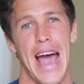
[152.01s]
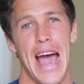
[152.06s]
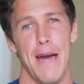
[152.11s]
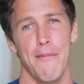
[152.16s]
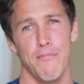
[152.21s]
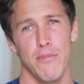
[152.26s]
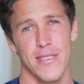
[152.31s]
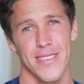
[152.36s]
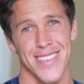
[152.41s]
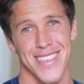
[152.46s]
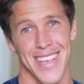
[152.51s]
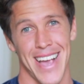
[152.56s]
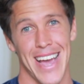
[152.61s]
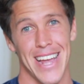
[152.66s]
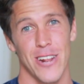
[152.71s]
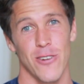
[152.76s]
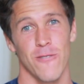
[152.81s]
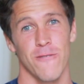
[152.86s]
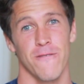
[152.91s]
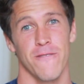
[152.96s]
apple
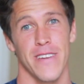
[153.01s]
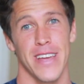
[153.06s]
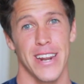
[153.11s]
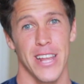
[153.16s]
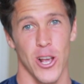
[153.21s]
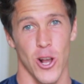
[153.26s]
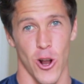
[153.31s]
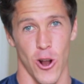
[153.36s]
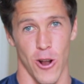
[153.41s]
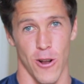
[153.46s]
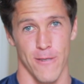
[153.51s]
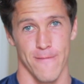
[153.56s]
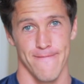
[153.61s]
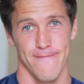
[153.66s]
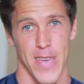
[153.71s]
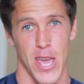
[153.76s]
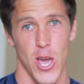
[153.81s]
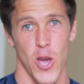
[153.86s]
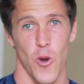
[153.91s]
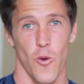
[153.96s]
cider vinegar,
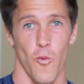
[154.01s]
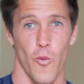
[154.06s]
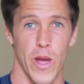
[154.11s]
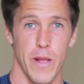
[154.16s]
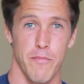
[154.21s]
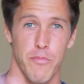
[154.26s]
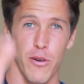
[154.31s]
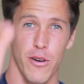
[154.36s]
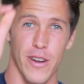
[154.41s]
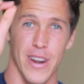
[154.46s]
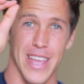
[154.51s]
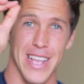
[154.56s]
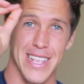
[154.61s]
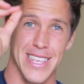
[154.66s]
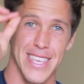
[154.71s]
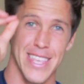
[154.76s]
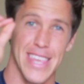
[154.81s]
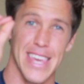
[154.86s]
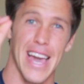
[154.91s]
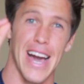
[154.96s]
when put
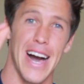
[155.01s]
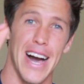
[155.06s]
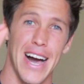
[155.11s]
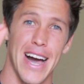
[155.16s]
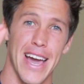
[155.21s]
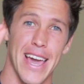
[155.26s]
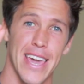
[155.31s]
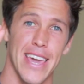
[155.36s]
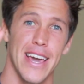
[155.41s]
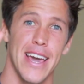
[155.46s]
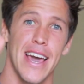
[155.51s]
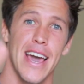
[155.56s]
into the eye,